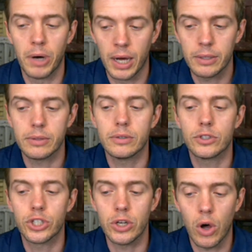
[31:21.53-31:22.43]
but
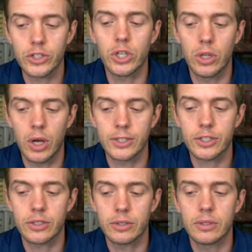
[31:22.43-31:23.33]
she also
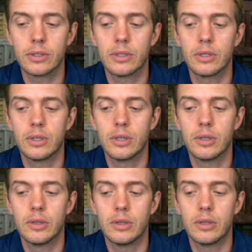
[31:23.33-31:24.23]
lost
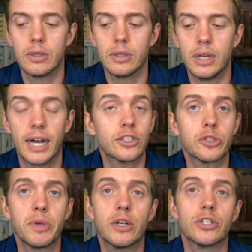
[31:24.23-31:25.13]
not
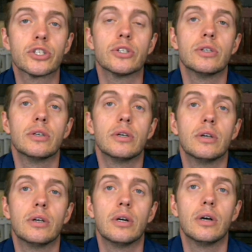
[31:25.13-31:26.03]
just because
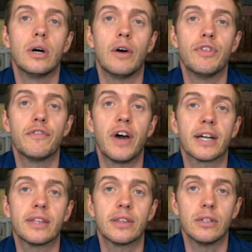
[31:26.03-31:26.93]
of the
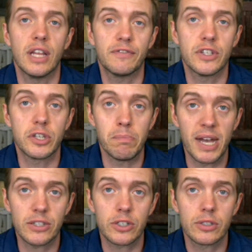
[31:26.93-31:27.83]
fact that the left is a
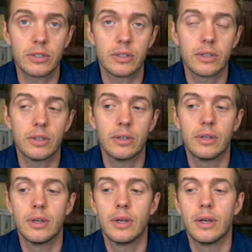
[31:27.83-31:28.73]
mess
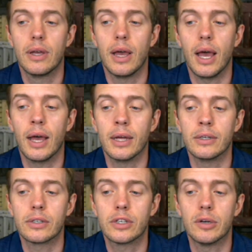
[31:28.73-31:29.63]

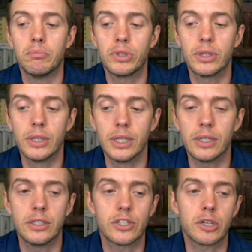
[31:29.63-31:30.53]
and
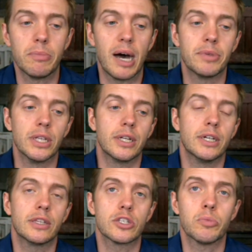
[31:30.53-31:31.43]
completely
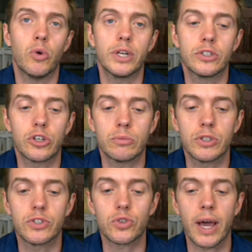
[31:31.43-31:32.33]
discombobulated at this point in
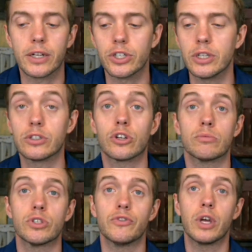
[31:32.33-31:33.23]
terms of strategy, in
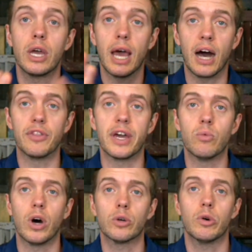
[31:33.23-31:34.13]
terms of how
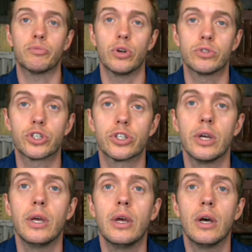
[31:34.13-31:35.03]
they want to
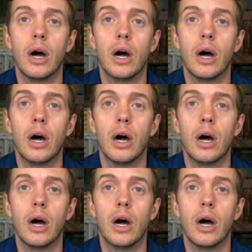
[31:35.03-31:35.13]
approach